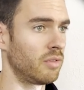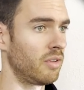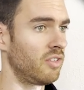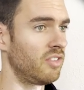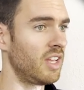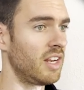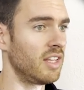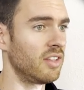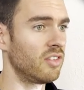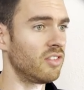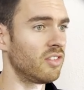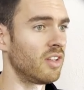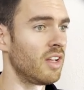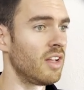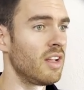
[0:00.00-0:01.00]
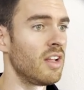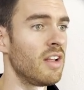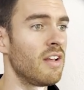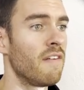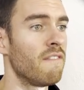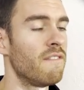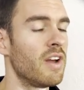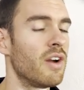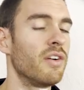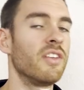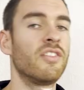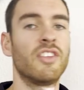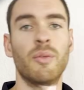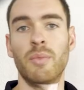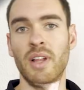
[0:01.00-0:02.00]
Settings, very
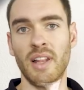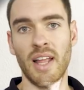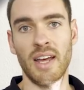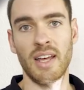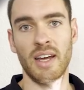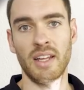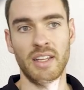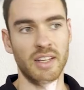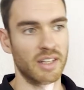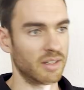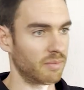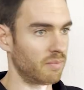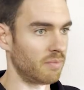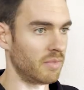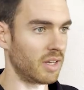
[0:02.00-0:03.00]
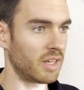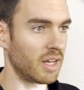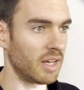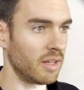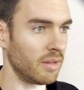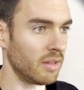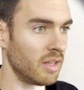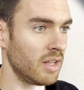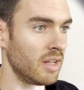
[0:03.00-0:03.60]
similar layout here, okay?